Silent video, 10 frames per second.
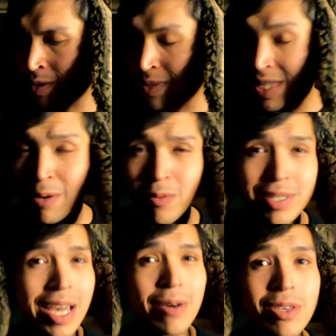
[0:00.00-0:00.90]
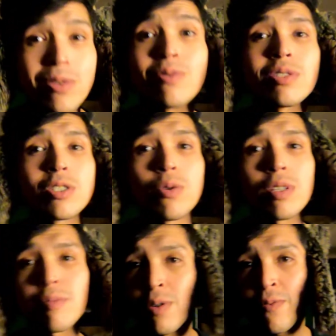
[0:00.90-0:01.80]
but that was how you used to do it
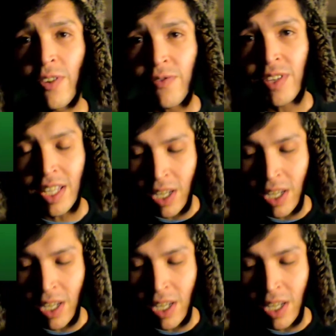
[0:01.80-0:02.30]
about 15